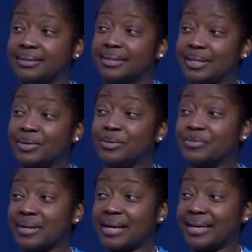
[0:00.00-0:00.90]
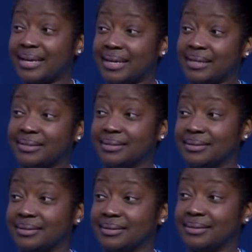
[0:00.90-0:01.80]
don't know if I had
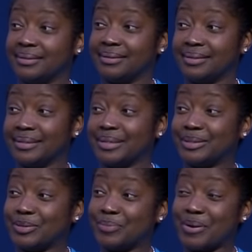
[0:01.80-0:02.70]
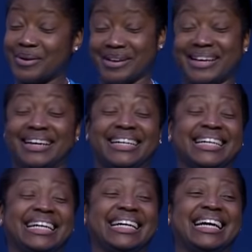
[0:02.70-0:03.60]
a
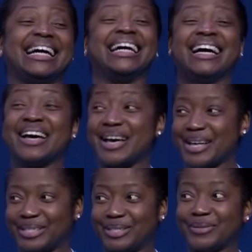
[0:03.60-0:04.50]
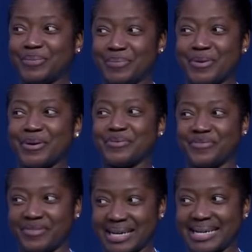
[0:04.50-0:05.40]

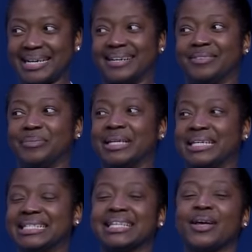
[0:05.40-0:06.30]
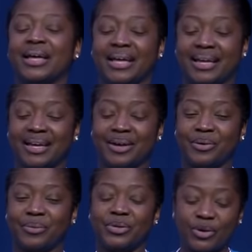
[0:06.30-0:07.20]
2.5 because
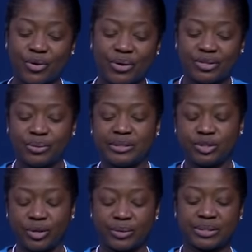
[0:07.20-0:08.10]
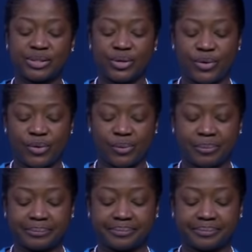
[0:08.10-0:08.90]
when you're going through struggles in a home,